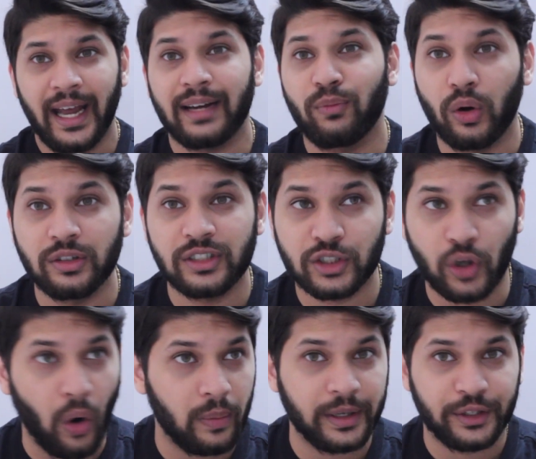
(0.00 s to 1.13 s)
It won't just
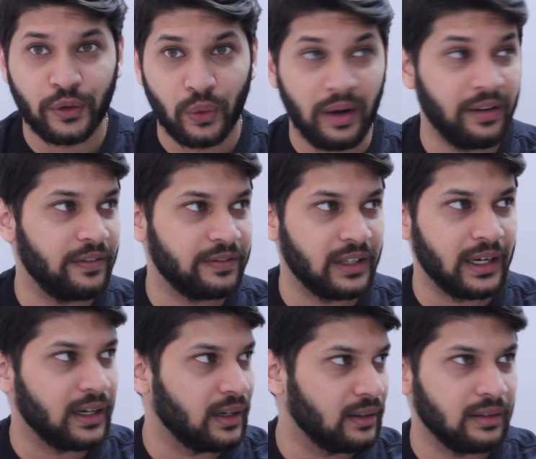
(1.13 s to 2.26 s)
orbit you if
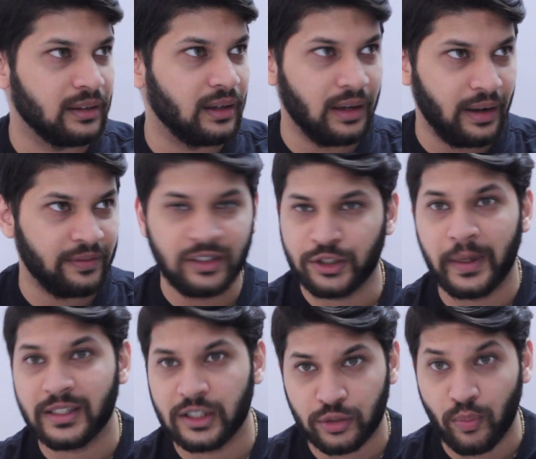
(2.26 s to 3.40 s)
the
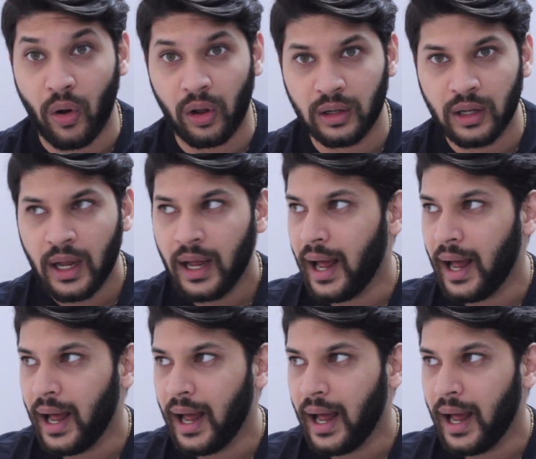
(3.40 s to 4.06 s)
space is small,